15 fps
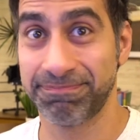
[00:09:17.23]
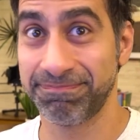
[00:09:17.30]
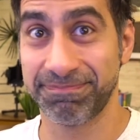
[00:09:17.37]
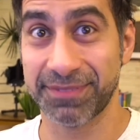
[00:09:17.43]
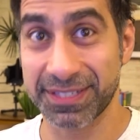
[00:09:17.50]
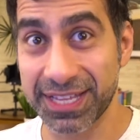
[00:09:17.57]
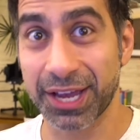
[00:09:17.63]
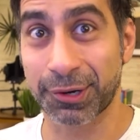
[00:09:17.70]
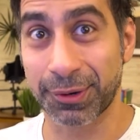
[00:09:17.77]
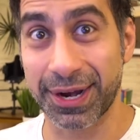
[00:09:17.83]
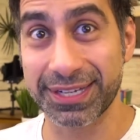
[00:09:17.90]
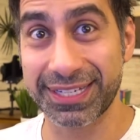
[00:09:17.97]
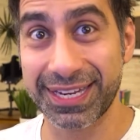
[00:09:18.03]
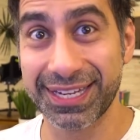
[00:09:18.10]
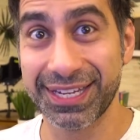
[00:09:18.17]
Isn't that
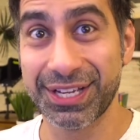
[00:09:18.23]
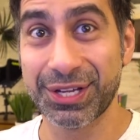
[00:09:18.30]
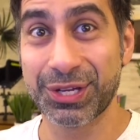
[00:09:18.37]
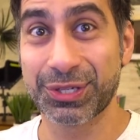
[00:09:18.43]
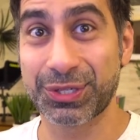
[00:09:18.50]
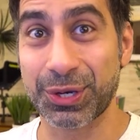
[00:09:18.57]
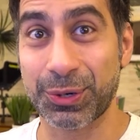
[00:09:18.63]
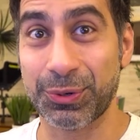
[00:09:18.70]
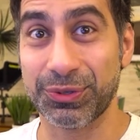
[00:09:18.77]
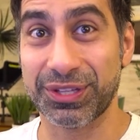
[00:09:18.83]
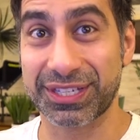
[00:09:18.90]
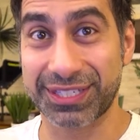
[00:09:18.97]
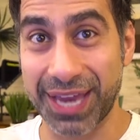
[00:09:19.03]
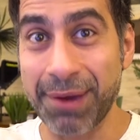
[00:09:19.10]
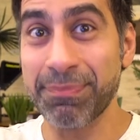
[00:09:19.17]
crazy? So the
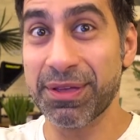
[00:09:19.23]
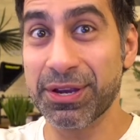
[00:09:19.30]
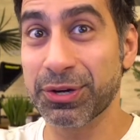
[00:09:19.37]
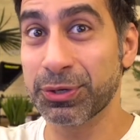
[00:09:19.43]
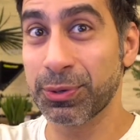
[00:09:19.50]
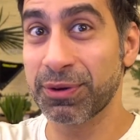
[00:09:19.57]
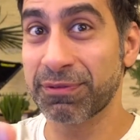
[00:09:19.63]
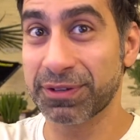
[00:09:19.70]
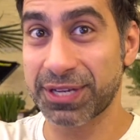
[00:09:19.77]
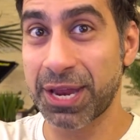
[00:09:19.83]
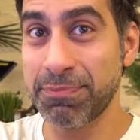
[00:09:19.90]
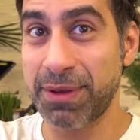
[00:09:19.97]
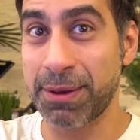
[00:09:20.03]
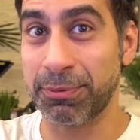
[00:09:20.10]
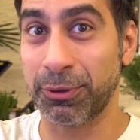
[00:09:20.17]
same thing you're doing for 10
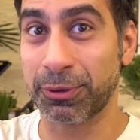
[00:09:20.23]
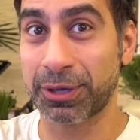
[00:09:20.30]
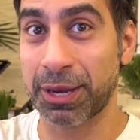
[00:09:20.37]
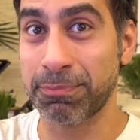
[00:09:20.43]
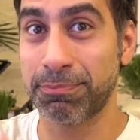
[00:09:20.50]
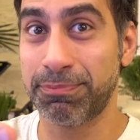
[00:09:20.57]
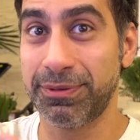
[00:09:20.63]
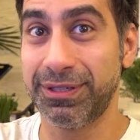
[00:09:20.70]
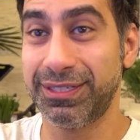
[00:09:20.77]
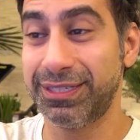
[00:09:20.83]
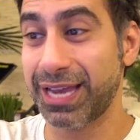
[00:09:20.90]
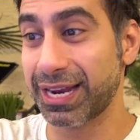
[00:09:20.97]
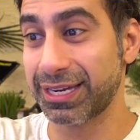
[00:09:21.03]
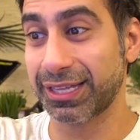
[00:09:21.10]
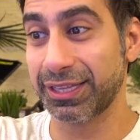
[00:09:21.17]
people can
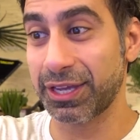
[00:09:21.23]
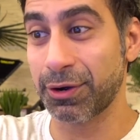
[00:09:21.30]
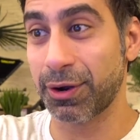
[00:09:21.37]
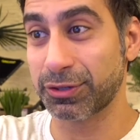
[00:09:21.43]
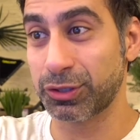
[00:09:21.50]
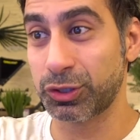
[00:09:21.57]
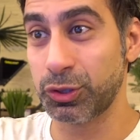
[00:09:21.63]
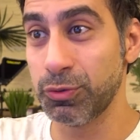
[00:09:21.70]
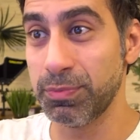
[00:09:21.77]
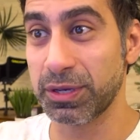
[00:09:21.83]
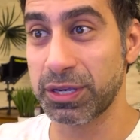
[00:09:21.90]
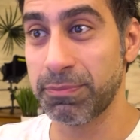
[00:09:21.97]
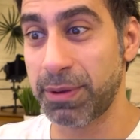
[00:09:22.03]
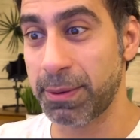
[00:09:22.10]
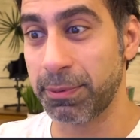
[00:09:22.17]
technically go out to 2
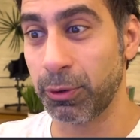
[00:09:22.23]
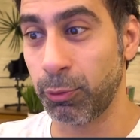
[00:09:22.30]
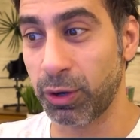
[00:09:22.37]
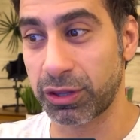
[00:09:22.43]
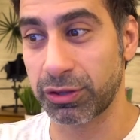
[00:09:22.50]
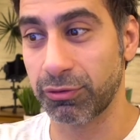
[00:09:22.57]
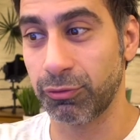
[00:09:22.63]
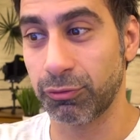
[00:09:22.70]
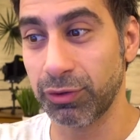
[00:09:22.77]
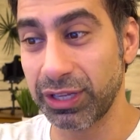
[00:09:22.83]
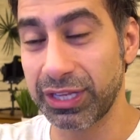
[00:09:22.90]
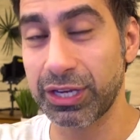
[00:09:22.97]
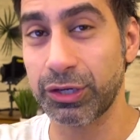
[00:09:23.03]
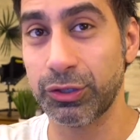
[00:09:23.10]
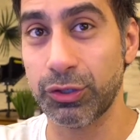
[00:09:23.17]
million people with
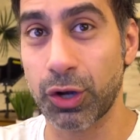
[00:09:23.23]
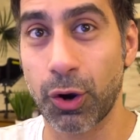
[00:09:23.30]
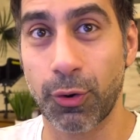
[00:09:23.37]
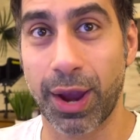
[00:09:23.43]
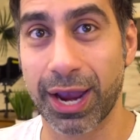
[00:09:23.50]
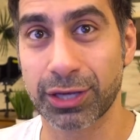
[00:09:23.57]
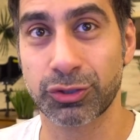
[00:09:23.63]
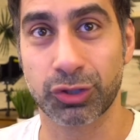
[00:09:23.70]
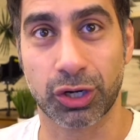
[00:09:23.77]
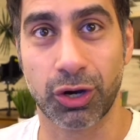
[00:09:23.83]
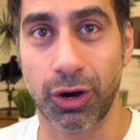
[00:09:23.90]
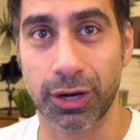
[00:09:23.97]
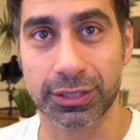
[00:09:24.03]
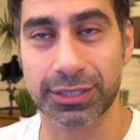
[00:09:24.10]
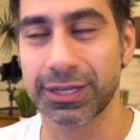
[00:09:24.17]
really no extra
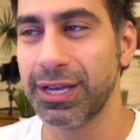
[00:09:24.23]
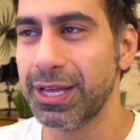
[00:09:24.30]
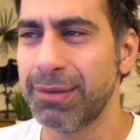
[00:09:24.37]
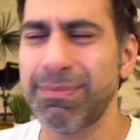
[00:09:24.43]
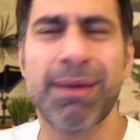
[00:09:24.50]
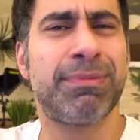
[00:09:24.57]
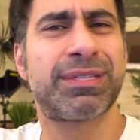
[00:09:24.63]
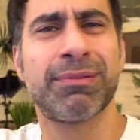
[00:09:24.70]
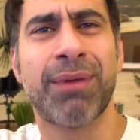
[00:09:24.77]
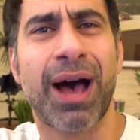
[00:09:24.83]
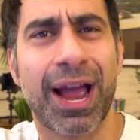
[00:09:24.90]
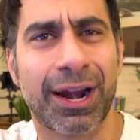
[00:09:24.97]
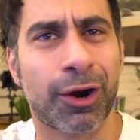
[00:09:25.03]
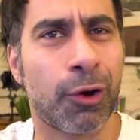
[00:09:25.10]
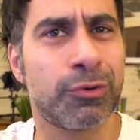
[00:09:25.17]
cost. Maybe some
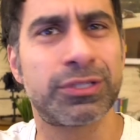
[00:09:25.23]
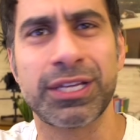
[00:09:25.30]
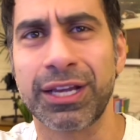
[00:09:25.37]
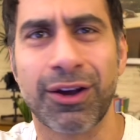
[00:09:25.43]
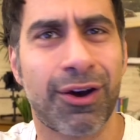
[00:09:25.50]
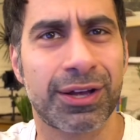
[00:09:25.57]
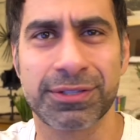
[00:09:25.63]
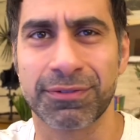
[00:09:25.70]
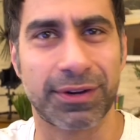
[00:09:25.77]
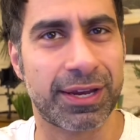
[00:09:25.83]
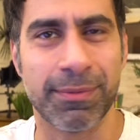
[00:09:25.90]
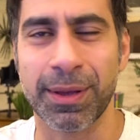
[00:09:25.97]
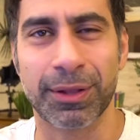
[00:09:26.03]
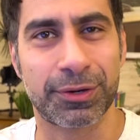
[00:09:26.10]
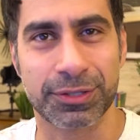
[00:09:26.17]
higher hosting costs for
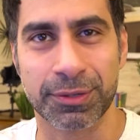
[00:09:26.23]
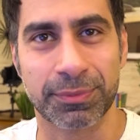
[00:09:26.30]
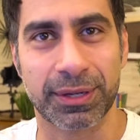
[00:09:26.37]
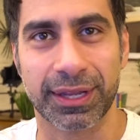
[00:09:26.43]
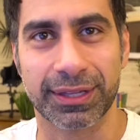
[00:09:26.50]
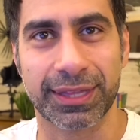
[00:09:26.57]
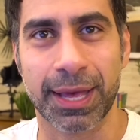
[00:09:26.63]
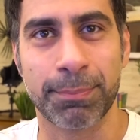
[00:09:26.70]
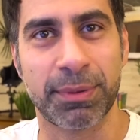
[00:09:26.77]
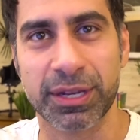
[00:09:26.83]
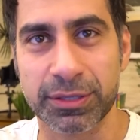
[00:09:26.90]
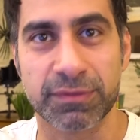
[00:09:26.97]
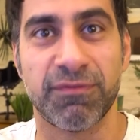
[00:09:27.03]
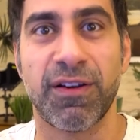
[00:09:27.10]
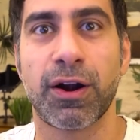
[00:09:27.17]
email or something like that, but
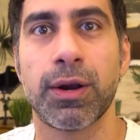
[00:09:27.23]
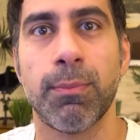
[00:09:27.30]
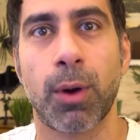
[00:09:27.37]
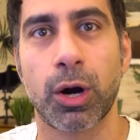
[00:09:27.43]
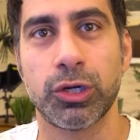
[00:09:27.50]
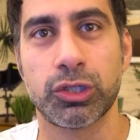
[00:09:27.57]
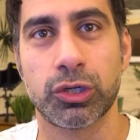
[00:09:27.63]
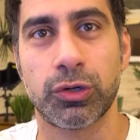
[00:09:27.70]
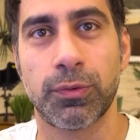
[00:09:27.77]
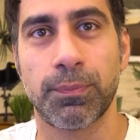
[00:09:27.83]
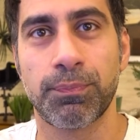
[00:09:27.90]
it's very marginal.